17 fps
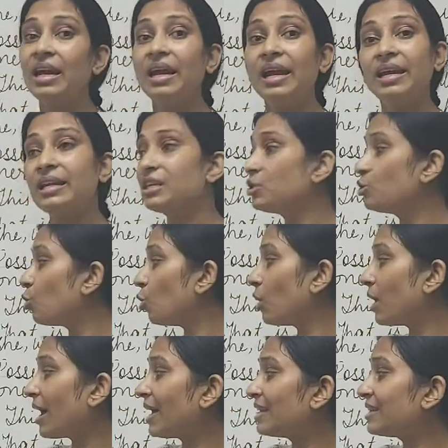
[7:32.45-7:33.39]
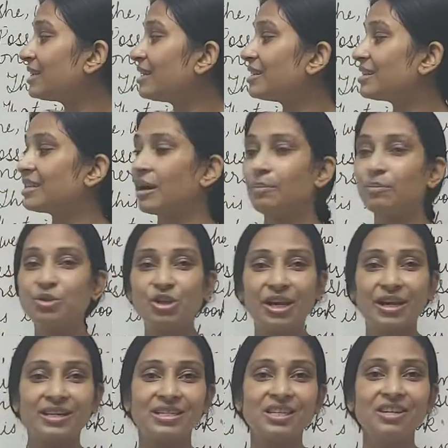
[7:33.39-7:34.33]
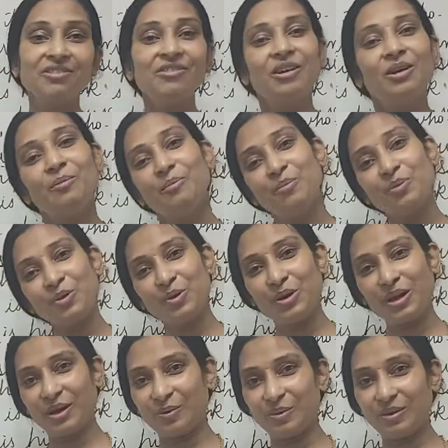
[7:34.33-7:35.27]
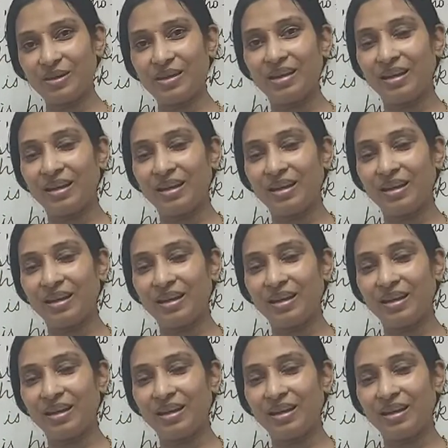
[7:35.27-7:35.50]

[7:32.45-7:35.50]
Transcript: it is known as subjective pronoun.